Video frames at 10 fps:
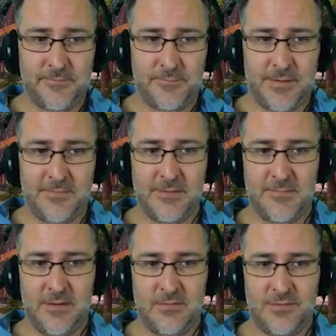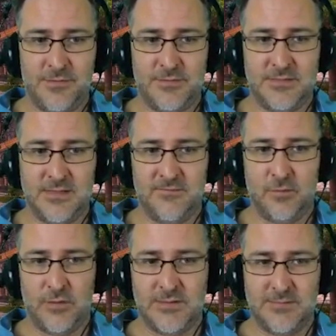Probably about 13,
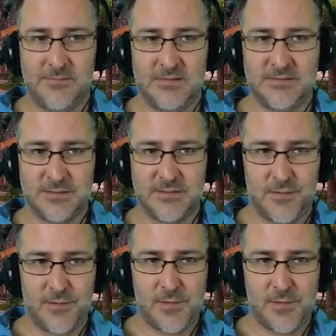14 months ago.